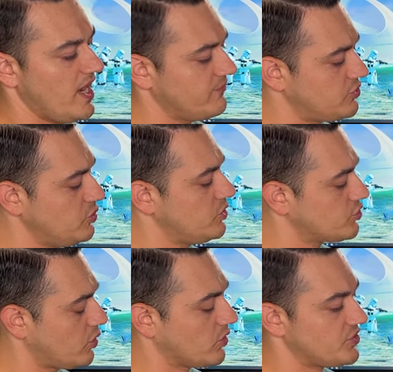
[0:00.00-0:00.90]
we have two
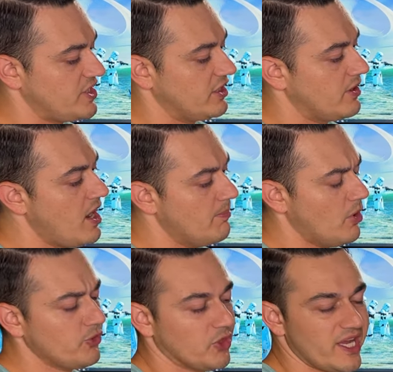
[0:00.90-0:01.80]
controllers here,
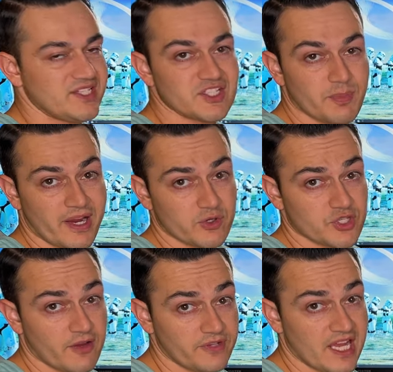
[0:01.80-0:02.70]
both licensed
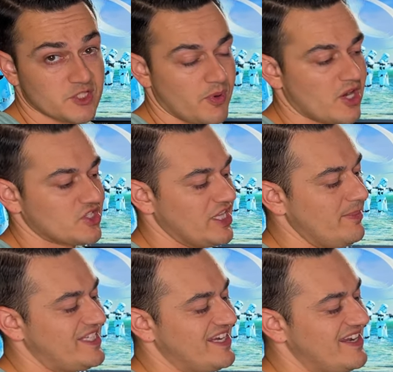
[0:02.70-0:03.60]
Microsoft Xbox
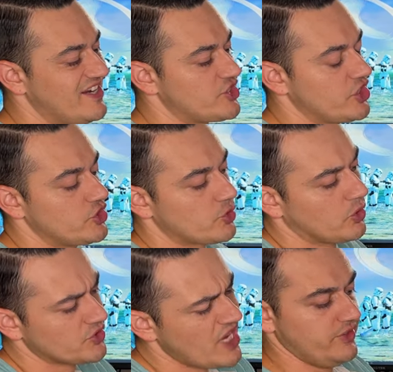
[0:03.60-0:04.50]
limited edition
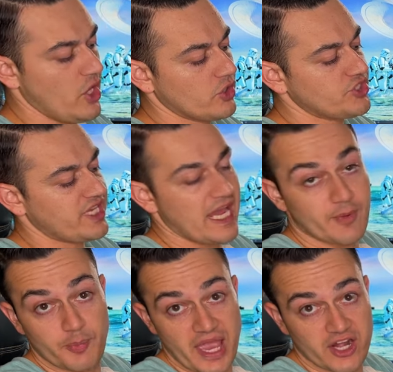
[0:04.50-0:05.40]
controllers. The Arctic
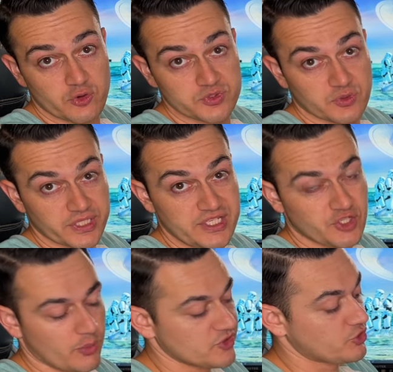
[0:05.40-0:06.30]
Camo pattern was released
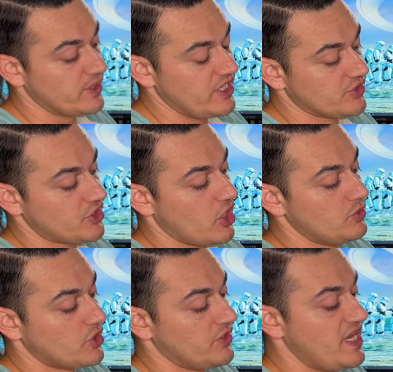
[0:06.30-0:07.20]
almost 3 years ago
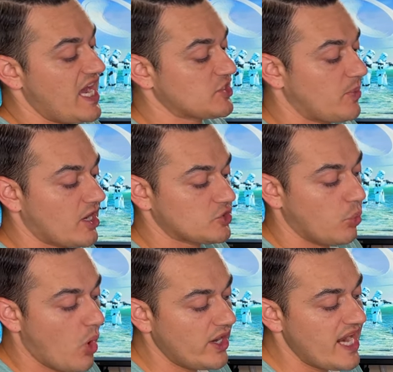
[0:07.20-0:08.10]
during the Xbox
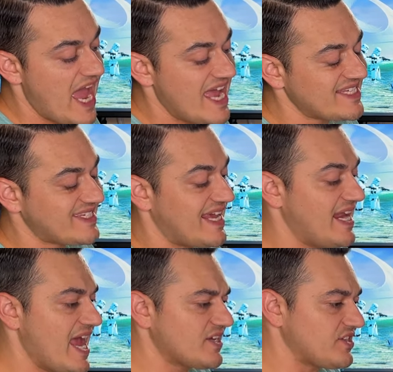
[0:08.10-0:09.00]
One S and
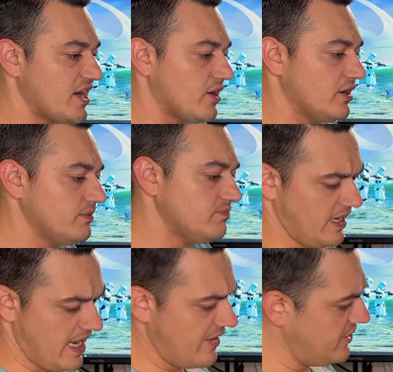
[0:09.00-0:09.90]
X era.
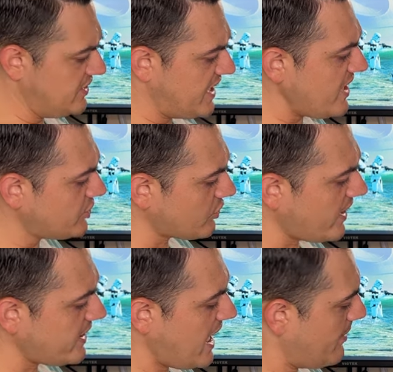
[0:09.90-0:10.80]
And the Day
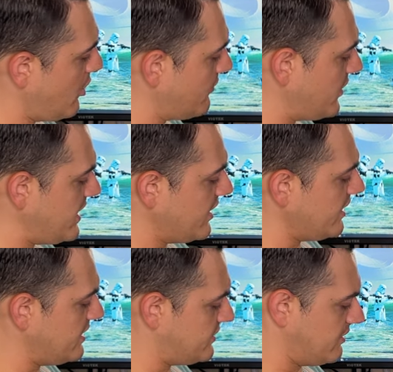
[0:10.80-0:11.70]
Strike Camo over here
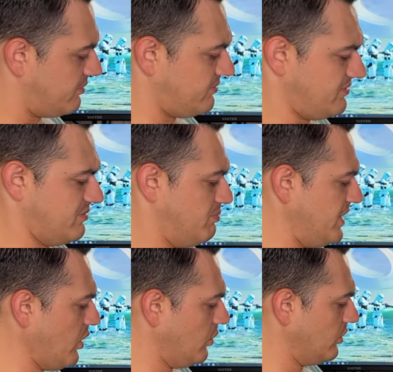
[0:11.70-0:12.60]
is the
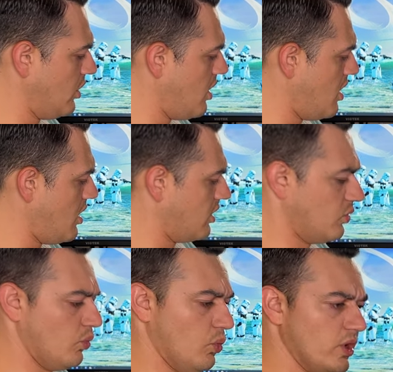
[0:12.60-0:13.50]
big ol' long